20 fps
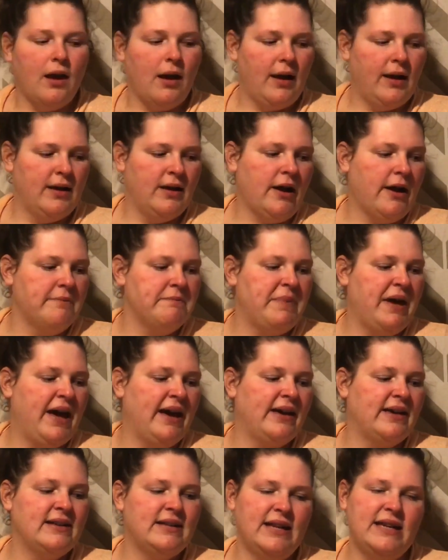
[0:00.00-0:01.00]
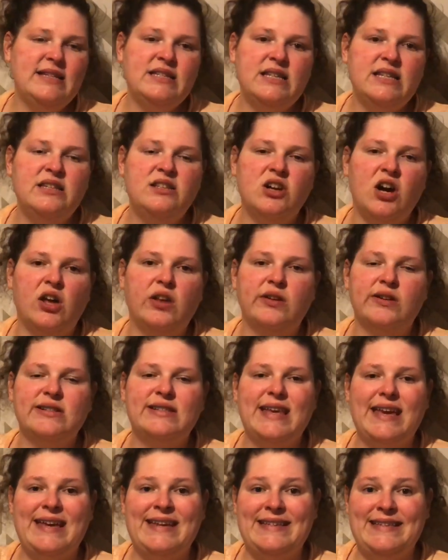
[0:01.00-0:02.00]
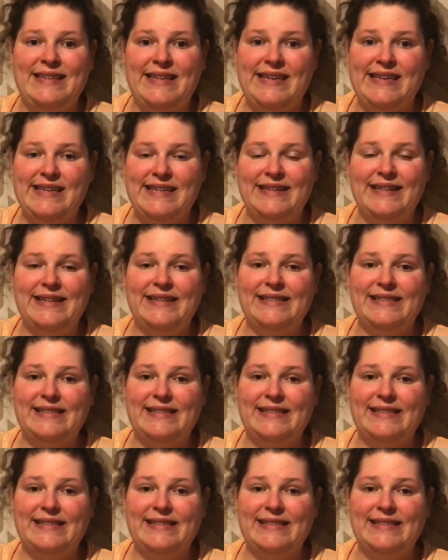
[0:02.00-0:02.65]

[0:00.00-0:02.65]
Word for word: I got back $19.10.